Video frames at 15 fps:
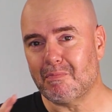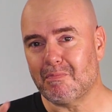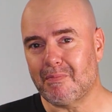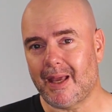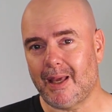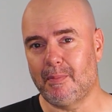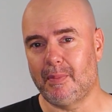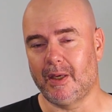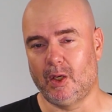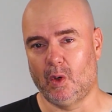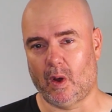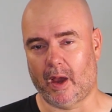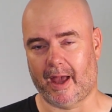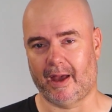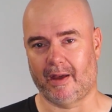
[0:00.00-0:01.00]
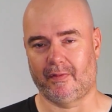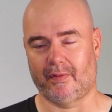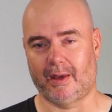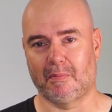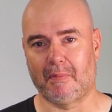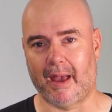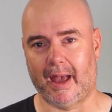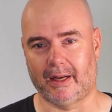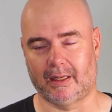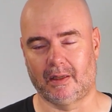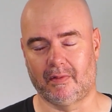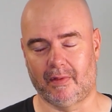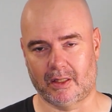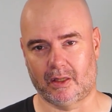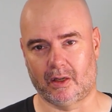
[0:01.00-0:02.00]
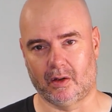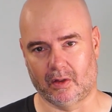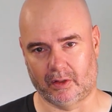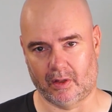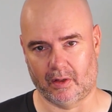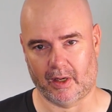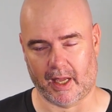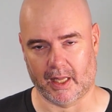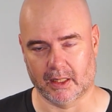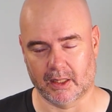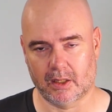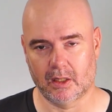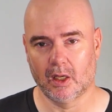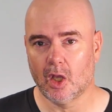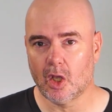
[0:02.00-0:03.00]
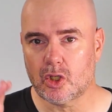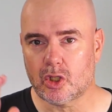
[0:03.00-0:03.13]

maybe you have a bad investor on your hands.